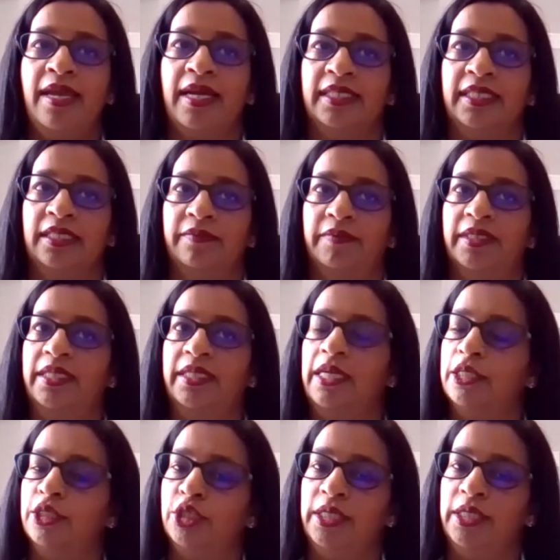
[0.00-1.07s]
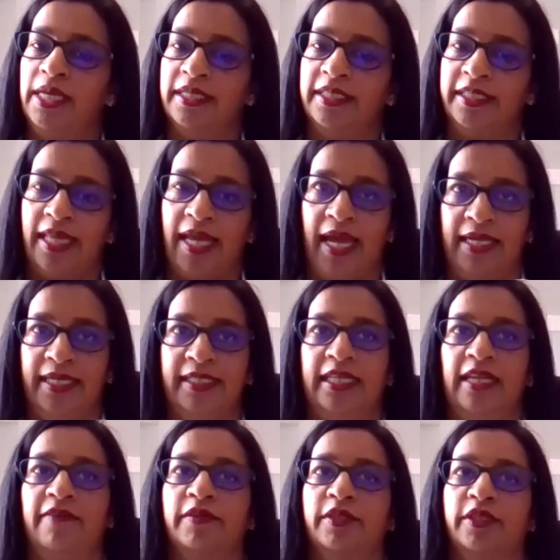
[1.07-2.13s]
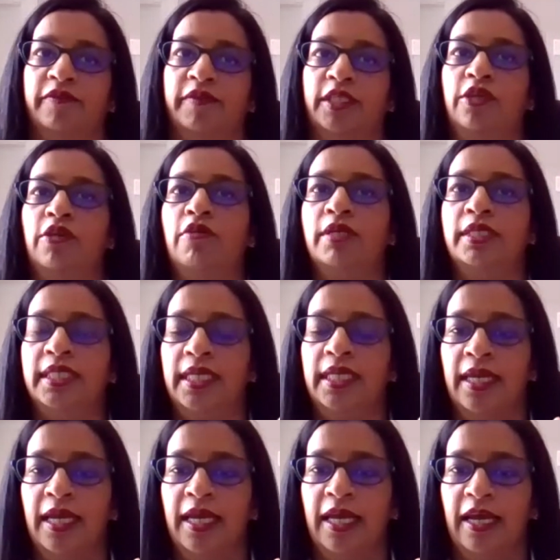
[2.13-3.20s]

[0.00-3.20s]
customers and engineers the highest levels of security,